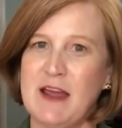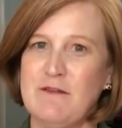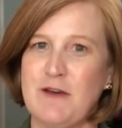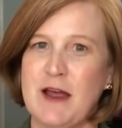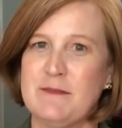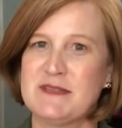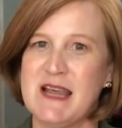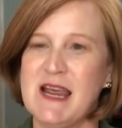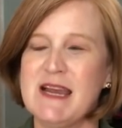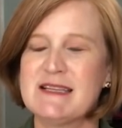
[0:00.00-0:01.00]
in for
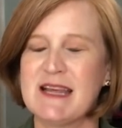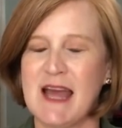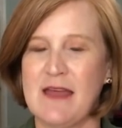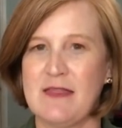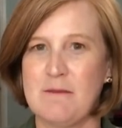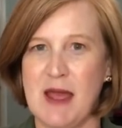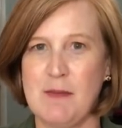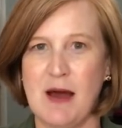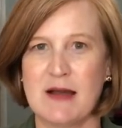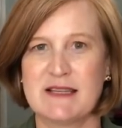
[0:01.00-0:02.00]
Ipsy to get the
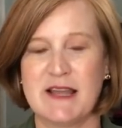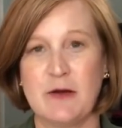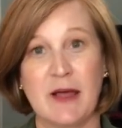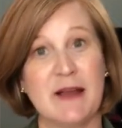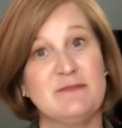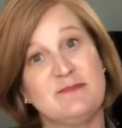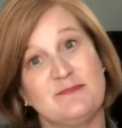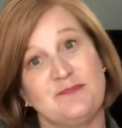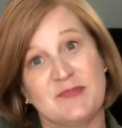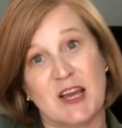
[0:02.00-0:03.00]
Maybox and they were like,
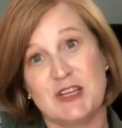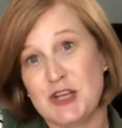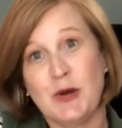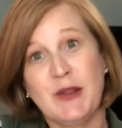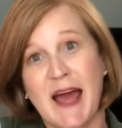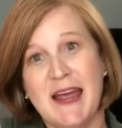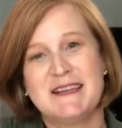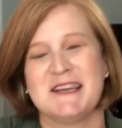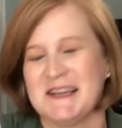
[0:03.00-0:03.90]
too late.